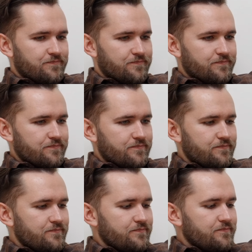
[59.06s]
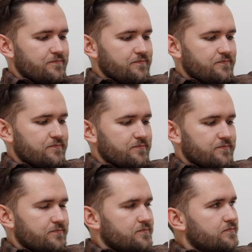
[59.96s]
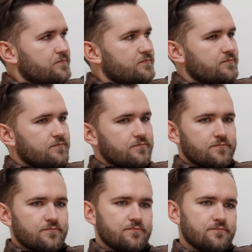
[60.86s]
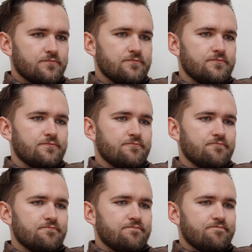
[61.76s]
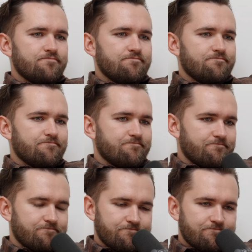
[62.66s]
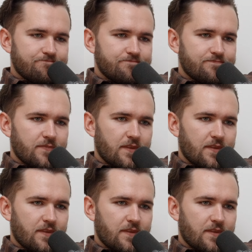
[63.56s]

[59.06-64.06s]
This person isn't speaking.